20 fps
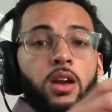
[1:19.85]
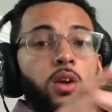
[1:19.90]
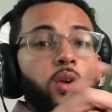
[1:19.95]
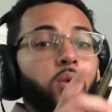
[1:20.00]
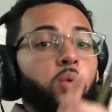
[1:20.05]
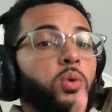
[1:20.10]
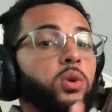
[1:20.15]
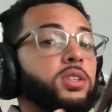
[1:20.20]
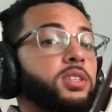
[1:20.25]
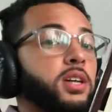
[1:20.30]

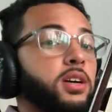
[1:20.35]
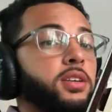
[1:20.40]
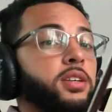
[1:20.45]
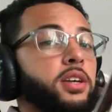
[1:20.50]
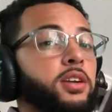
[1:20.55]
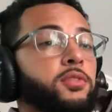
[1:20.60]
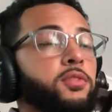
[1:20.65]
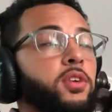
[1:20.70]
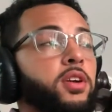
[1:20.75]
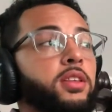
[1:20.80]
will sound
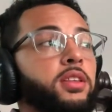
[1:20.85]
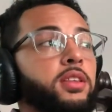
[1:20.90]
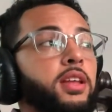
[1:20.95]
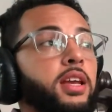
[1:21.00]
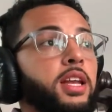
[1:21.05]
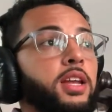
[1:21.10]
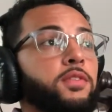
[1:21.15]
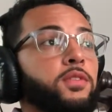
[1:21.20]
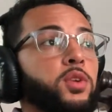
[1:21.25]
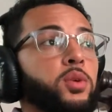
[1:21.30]
different
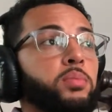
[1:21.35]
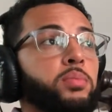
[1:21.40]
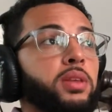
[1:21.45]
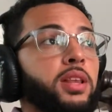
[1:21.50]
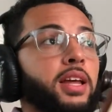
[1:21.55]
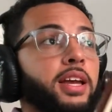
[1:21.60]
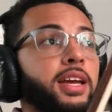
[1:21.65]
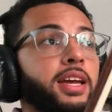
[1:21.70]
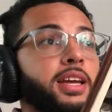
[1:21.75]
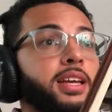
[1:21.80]
than if you
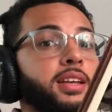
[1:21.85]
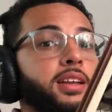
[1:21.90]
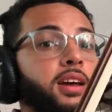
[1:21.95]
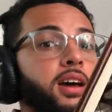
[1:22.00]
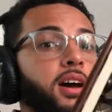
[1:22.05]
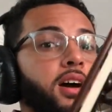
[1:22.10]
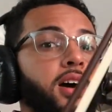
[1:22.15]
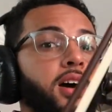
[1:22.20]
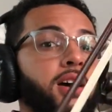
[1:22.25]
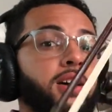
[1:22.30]
play it
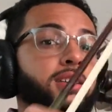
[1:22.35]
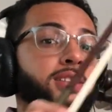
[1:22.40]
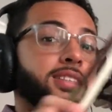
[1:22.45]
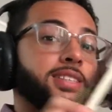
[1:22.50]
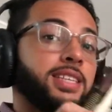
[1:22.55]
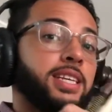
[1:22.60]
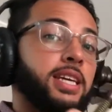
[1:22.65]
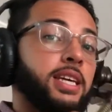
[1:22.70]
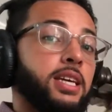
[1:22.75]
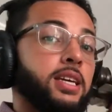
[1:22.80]
on
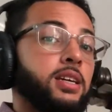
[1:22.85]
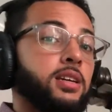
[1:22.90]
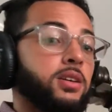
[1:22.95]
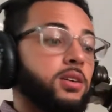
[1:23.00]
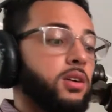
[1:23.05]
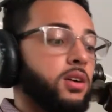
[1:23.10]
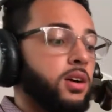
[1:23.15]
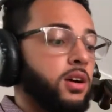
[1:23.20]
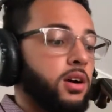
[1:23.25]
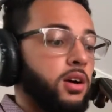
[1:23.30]
T,
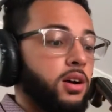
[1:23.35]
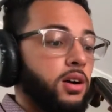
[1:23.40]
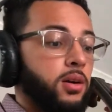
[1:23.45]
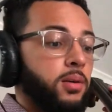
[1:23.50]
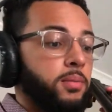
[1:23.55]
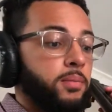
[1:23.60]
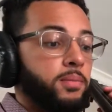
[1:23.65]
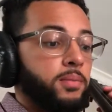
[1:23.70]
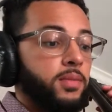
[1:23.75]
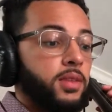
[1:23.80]

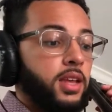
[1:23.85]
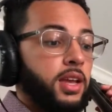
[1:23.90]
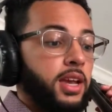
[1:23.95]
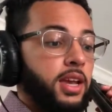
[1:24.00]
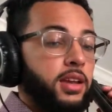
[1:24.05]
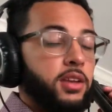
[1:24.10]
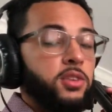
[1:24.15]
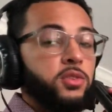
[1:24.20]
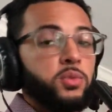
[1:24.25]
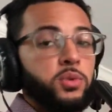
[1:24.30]

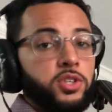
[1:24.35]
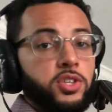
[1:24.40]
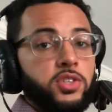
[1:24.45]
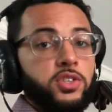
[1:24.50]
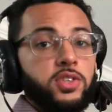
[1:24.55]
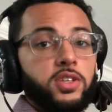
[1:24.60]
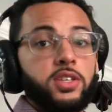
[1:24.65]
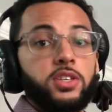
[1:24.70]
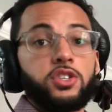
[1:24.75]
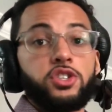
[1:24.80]
which is
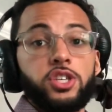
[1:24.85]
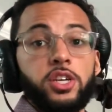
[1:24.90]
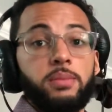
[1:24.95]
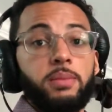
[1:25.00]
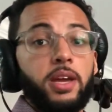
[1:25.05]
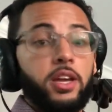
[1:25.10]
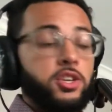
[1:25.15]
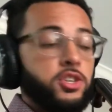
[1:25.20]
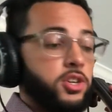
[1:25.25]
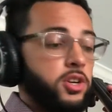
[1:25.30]
in G
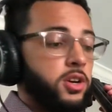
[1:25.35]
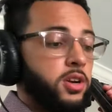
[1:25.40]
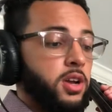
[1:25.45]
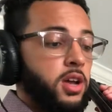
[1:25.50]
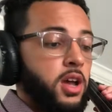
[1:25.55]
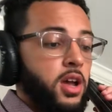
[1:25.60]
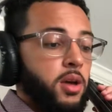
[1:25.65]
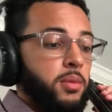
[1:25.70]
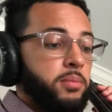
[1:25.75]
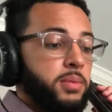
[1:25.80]
major,
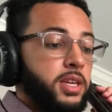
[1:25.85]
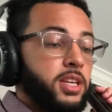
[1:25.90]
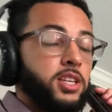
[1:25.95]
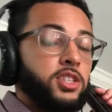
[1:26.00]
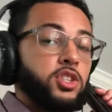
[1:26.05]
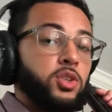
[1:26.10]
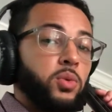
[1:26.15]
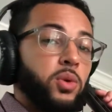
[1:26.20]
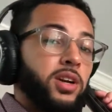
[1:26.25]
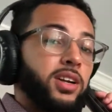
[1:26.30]
because
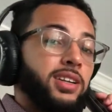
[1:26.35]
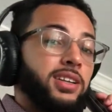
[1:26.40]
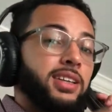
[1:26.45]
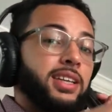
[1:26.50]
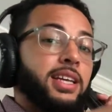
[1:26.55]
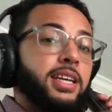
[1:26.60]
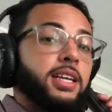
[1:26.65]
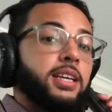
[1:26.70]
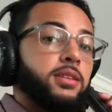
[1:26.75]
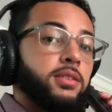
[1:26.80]
you want to
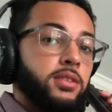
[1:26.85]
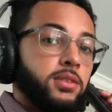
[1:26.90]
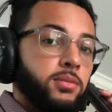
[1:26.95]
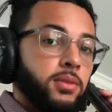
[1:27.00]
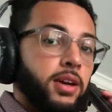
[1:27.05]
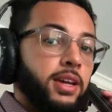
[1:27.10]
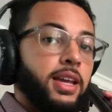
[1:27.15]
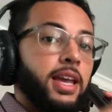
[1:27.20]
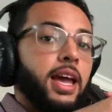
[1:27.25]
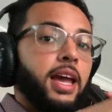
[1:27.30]
lead
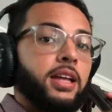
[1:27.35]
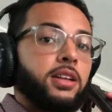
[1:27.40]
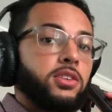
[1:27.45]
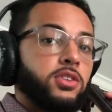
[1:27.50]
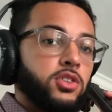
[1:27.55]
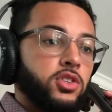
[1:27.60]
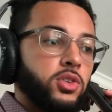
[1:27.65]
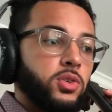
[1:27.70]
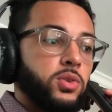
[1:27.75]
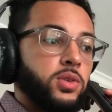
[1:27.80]
again
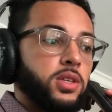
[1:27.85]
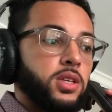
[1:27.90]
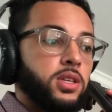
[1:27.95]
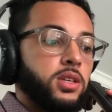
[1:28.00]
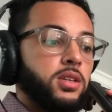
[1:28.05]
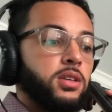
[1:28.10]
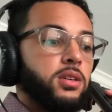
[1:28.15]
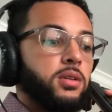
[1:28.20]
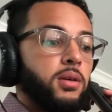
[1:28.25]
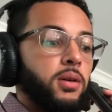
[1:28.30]
to
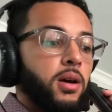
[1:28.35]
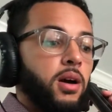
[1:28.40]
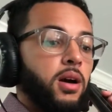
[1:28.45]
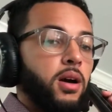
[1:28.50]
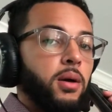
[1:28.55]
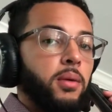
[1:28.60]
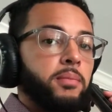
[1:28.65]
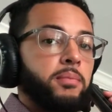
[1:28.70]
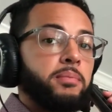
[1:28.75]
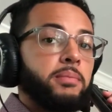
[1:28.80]
the
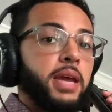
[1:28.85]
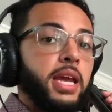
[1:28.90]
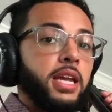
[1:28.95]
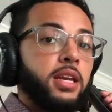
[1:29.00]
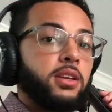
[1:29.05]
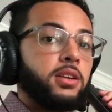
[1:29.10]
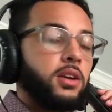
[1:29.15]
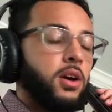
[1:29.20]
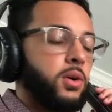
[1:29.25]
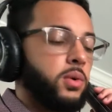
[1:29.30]

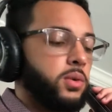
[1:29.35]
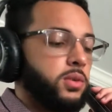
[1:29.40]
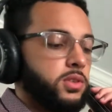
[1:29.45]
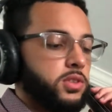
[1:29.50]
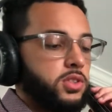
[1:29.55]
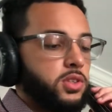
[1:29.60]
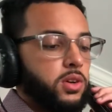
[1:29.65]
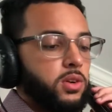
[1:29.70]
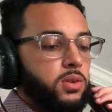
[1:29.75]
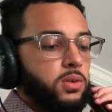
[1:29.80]
main note.
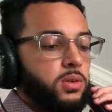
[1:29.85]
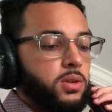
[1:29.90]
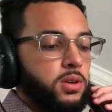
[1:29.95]
So